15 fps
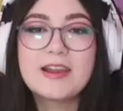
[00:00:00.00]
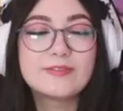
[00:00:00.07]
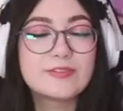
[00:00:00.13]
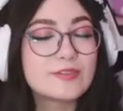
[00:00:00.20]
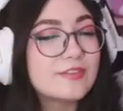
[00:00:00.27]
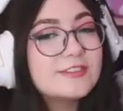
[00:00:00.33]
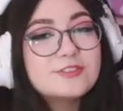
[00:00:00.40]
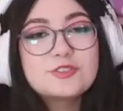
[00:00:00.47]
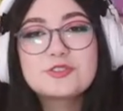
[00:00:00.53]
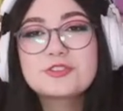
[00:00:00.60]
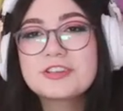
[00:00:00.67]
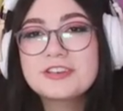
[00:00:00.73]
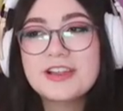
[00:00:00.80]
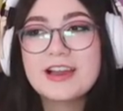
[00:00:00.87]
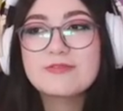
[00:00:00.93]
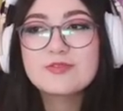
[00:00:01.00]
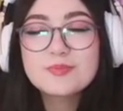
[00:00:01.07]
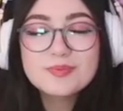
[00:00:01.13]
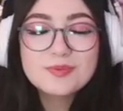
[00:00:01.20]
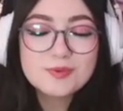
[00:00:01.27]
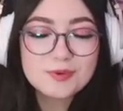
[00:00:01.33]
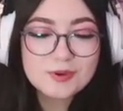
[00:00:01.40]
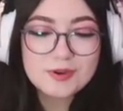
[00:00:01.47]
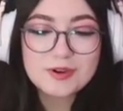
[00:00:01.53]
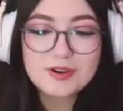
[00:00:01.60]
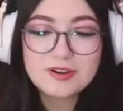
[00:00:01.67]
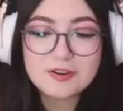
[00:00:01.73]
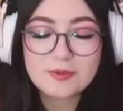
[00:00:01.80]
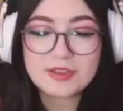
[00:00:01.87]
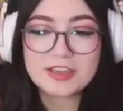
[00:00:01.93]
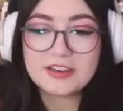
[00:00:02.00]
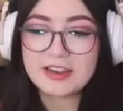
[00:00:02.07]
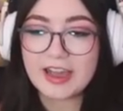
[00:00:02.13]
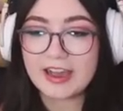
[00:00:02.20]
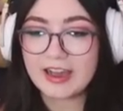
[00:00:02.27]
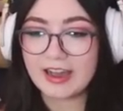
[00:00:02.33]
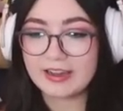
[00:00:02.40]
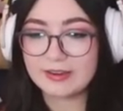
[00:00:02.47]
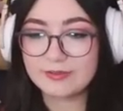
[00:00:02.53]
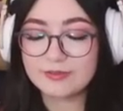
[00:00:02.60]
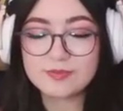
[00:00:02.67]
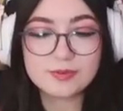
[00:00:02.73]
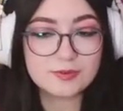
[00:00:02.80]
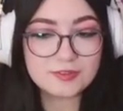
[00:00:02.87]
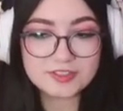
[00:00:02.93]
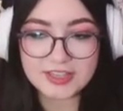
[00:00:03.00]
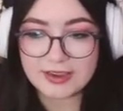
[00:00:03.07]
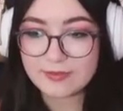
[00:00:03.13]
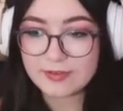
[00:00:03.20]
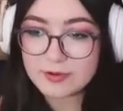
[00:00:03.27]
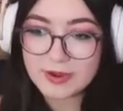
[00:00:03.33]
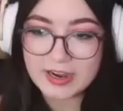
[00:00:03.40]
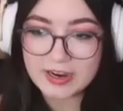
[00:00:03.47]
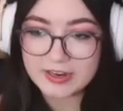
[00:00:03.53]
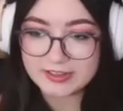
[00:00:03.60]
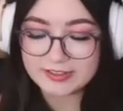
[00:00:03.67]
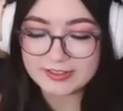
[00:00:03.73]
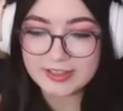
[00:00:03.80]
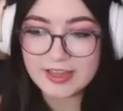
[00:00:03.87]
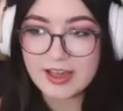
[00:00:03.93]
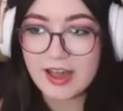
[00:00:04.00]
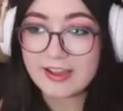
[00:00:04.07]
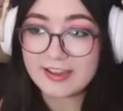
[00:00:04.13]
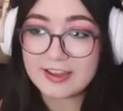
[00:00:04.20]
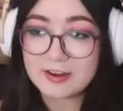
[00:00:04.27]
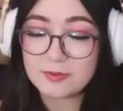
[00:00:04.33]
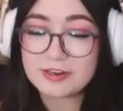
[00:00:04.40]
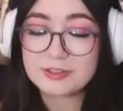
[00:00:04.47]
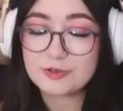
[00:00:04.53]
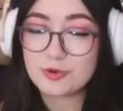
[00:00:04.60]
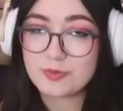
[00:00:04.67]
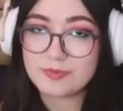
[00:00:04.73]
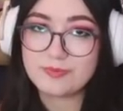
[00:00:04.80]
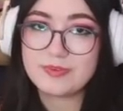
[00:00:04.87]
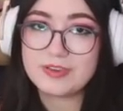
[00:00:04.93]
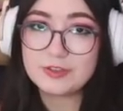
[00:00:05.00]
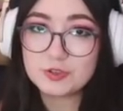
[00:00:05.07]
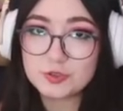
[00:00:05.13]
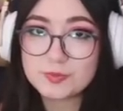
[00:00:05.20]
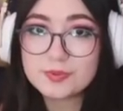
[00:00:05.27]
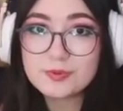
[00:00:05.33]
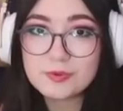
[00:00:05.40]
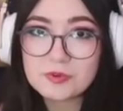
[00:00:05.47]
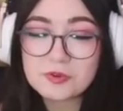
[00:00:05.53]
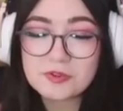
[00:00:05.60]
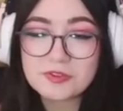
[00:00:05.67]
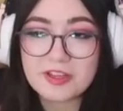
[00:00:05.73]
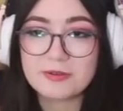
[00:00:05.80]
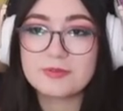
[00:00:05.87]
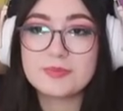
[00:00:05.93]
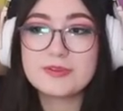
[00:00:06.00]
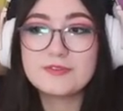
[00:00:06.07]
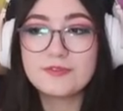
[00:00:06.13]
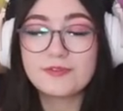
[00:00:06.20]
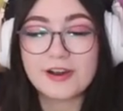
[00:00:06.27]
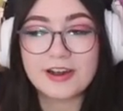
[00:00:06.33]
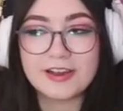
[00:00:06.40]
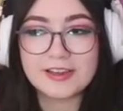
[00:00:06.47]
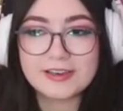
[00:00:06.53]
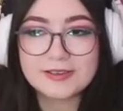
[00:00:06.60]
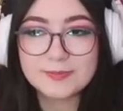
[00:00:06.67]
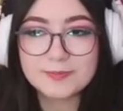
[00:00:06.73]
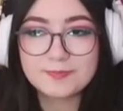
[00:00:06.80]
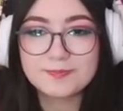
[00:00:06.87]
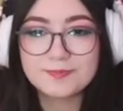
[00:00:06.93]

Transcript: every villager can have a pool. We can have pools everywhere. I kind of want to do a beach pool. That would be fun.